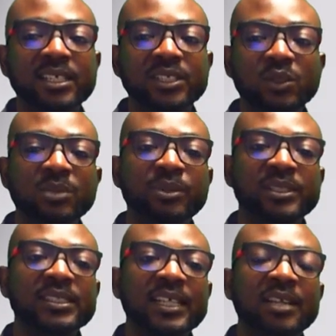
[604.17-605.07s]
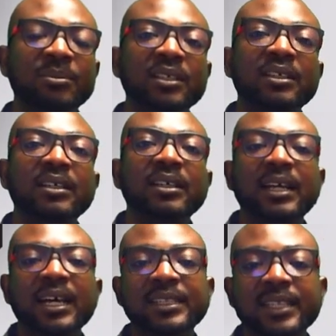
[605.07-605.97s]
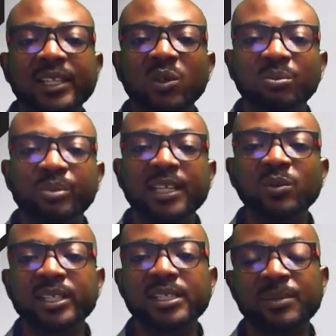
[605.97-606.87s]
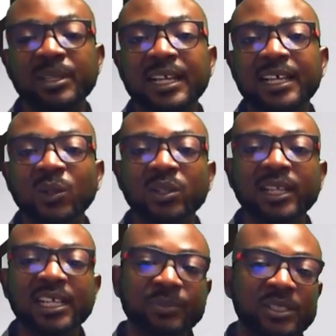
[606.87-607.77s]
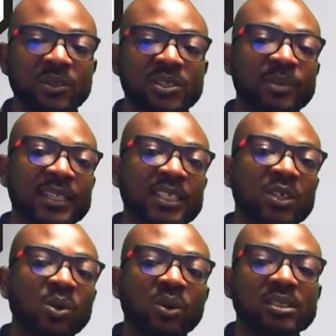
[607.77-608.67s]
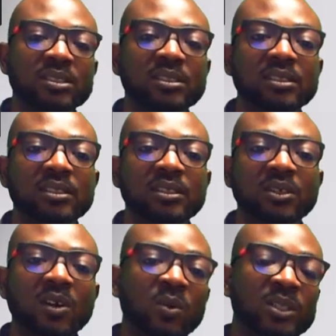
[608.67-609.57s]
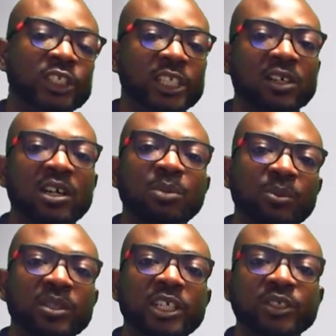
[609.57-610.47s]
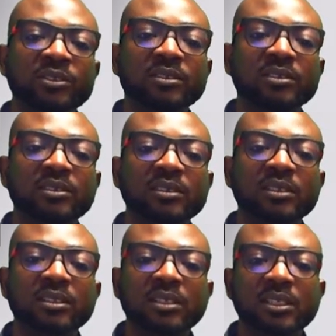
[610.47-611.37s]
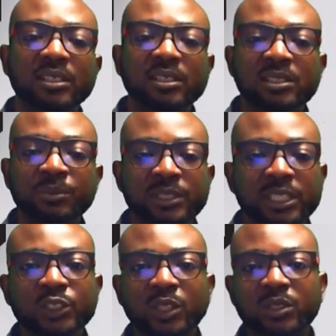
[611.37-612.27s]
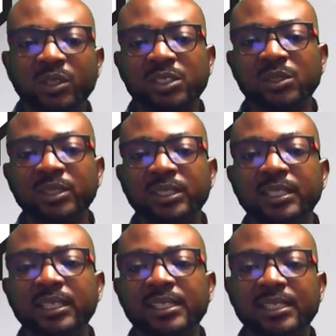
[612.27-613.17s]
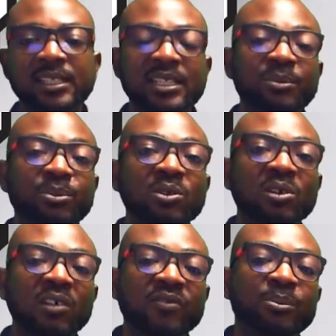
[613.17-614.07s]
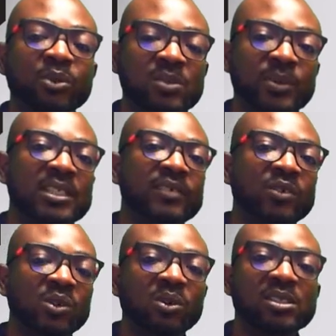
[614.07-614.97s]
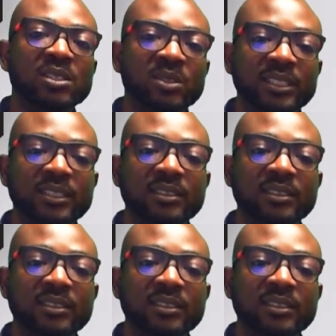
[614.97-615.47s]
to the present time, and then compared with the similar non-asbestos mining cohorts. or with the general population. The British doctor study is an example of a prospective cohort study.